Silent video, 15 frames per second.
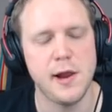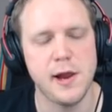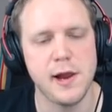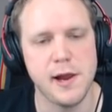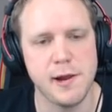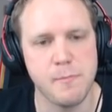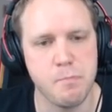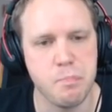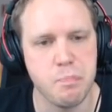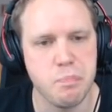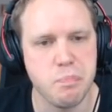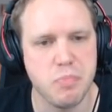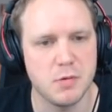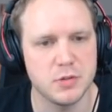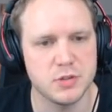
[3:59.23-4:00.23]
Um,
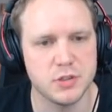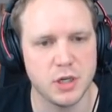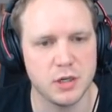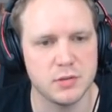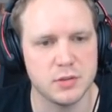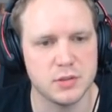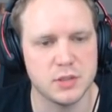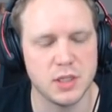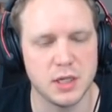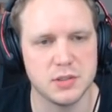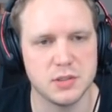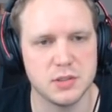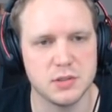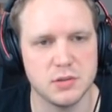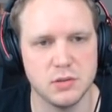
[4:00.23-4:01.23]
so so
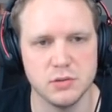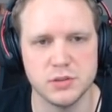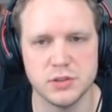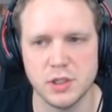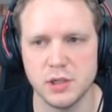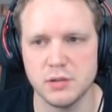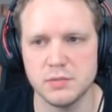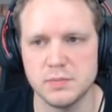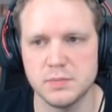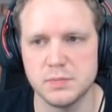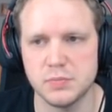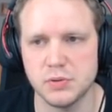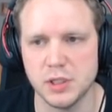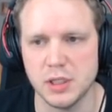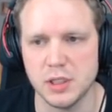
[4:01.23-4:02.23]
that's also
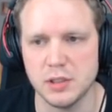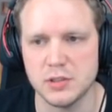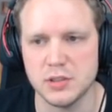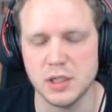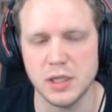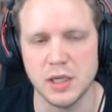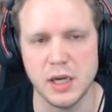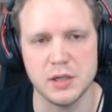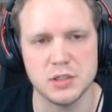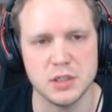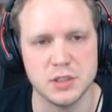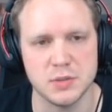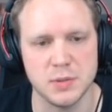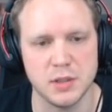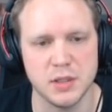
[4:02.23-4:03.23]
pretty silly
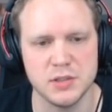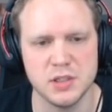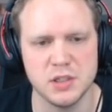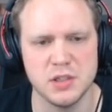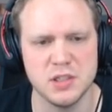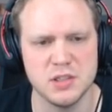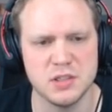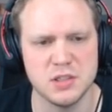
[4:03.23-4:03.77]
actually as well. That's a, this